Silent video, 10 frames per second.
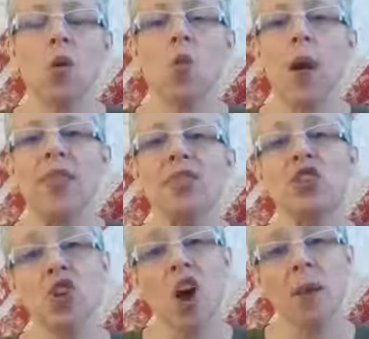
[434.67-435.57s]
when the
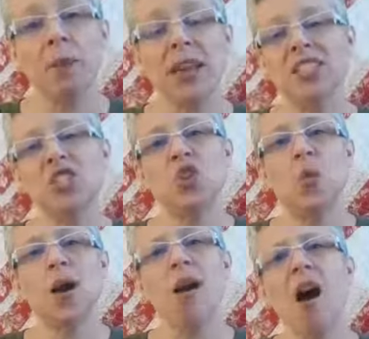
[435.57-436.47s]
shock begins to
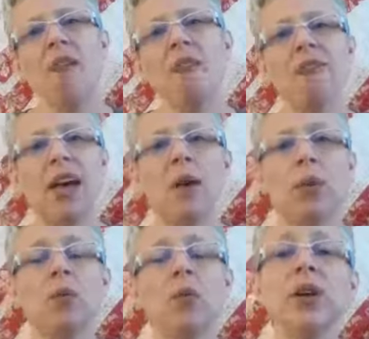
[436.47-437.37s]
wear off and
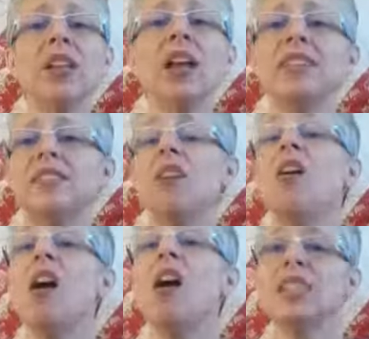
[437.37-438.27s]
we realize the
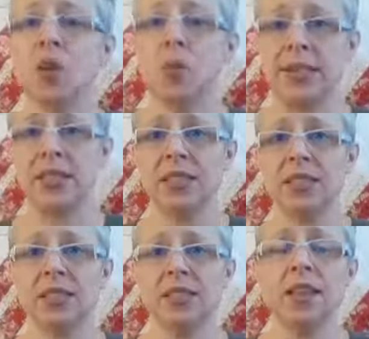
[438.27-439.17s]

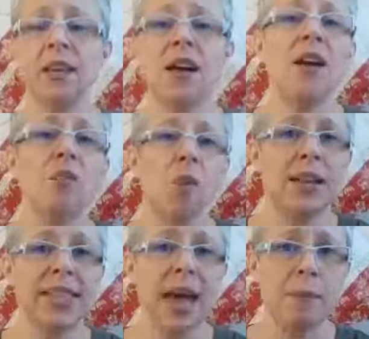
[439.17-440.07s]
consequences of
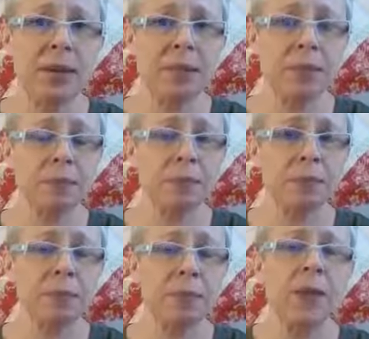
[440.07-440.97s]
what has happened.
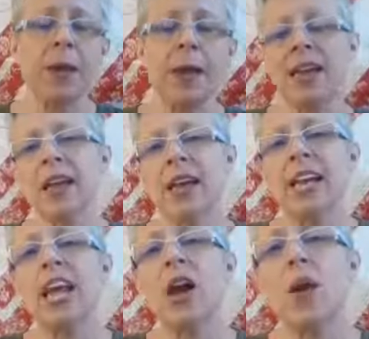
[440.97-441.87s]

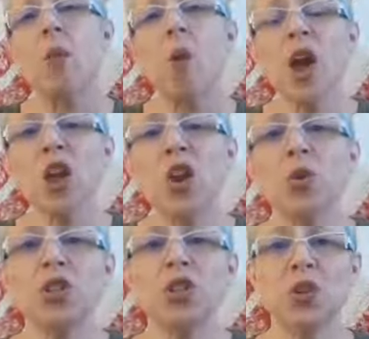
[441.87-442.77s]
Now, I want
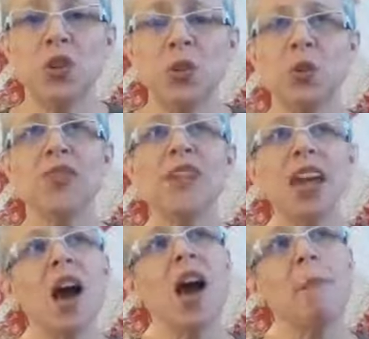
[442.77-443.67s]
you to
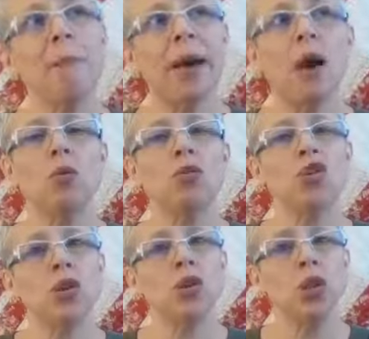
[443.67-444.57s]
think about
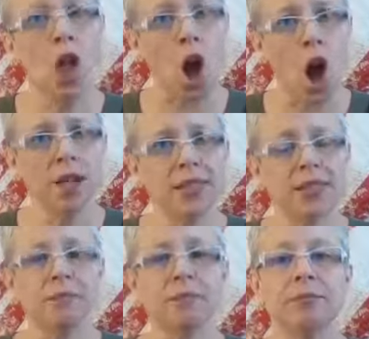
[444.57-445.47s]

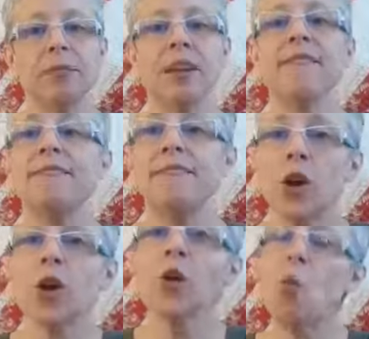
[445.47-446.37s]
loss
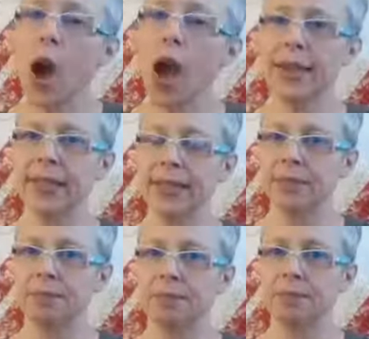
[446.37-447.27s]
very
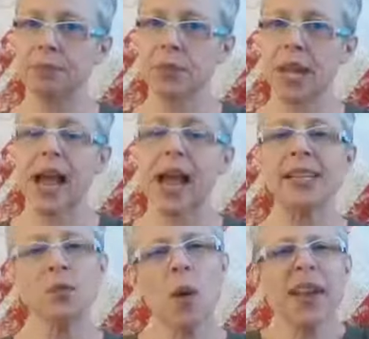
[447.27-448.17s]
widely,
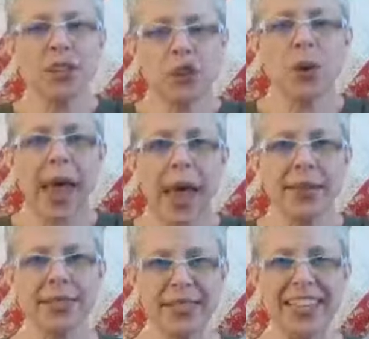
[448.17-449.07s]
as wide as you
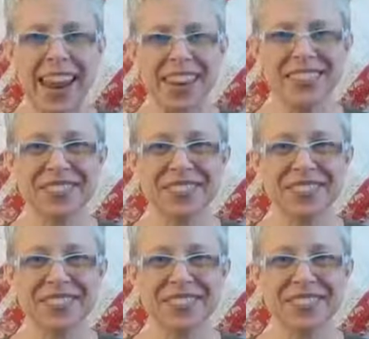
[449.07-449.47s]
can today.